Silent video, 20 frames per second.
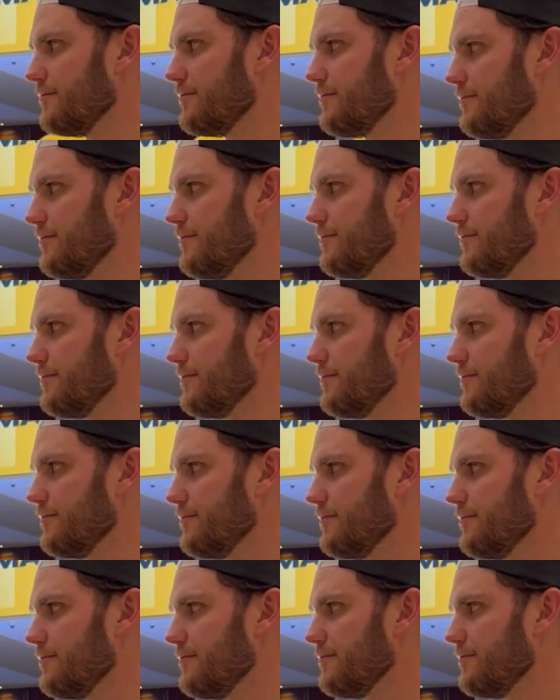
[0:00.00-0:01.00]

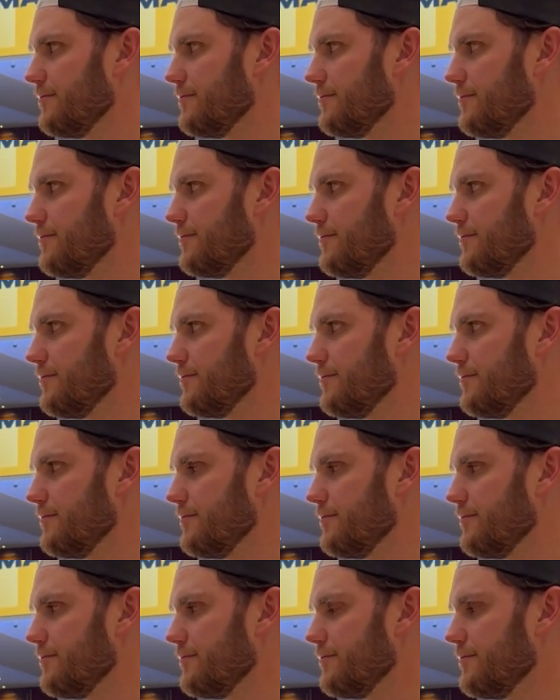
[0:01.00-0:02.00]

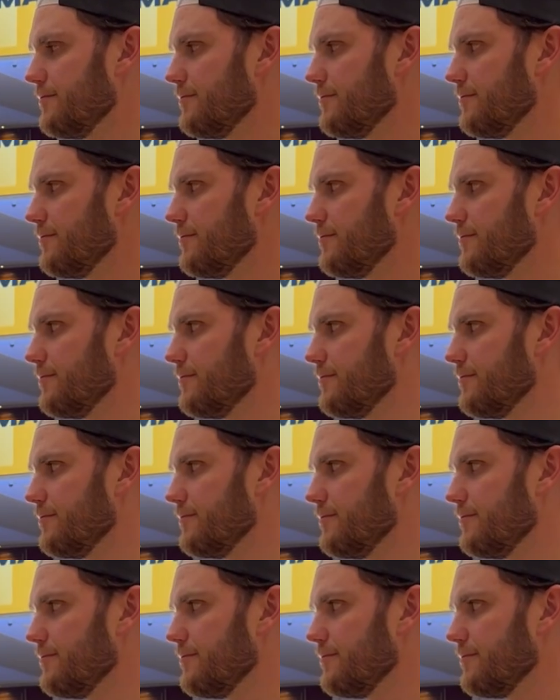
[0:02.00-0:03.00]

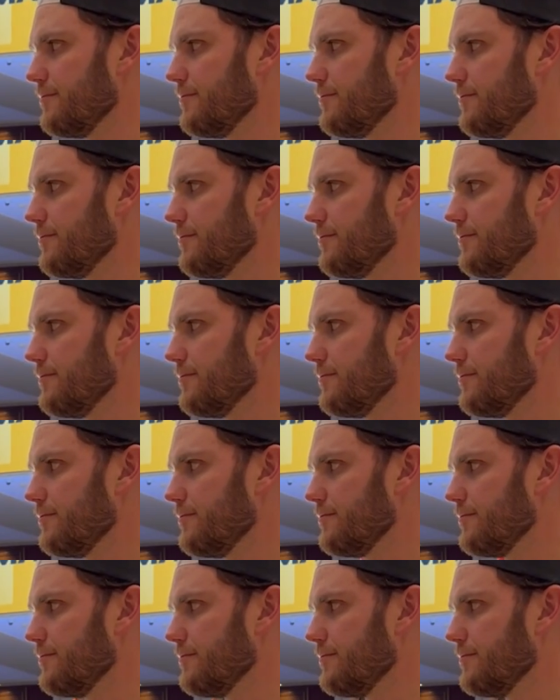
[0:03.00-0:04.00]

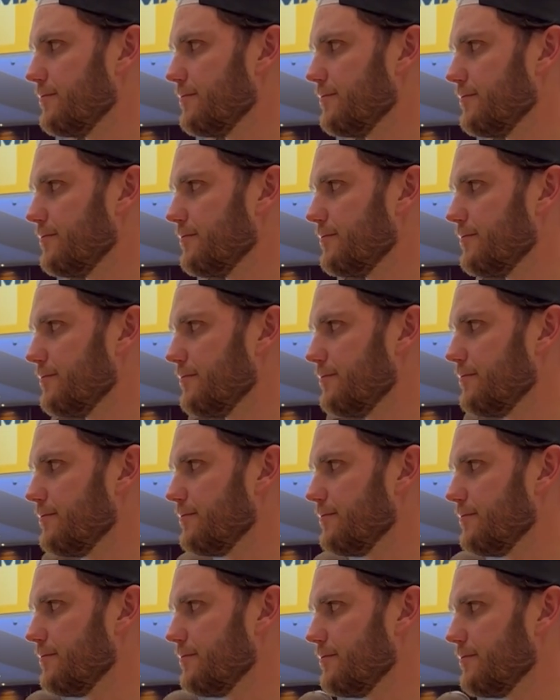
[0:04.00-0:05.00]

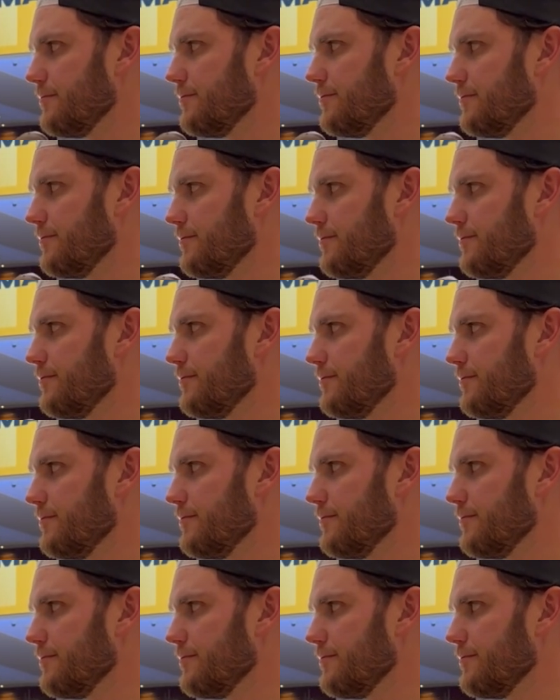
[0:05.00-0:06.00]

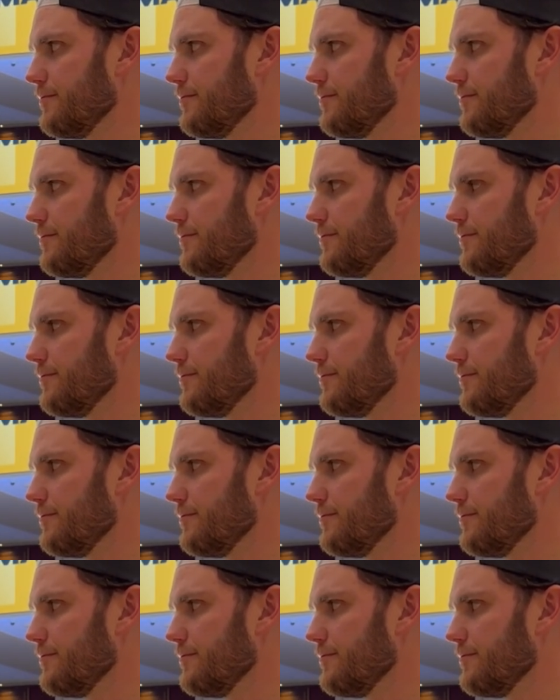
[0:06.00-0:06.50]
The person shown says nothing.